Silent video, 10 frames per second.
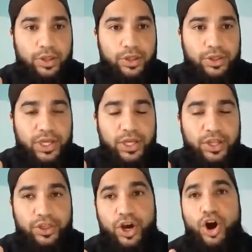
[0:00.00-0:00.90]

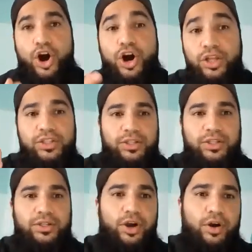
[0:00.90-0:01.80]
The heart
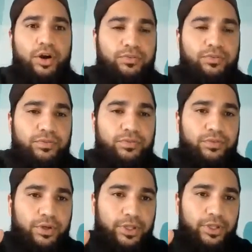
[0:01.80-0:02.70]
of
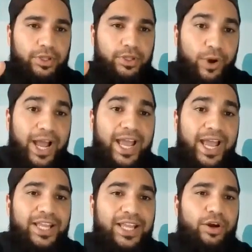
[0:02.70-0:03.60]
the
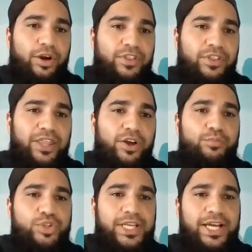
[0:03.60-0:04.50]
fu'ad of the mother of
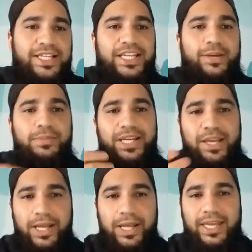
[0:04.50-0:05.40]
Musa alayhi salam
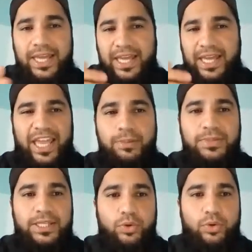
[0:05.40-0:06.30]
became like
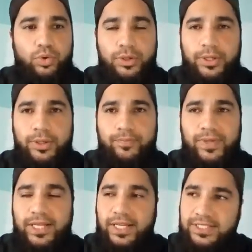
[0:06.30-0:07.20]
empty, or
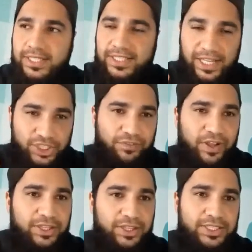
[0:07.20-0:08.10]
it's like she
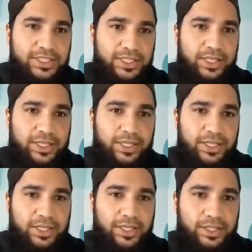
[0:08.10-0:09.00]
felt this
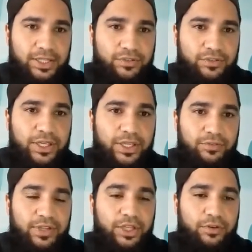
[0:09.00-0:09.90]
this fear,
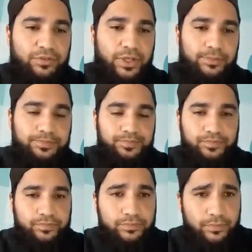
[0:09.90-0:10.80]
feeling of fear.
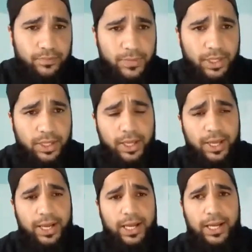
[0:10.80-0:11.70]

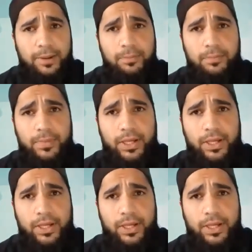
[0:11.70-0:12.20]
All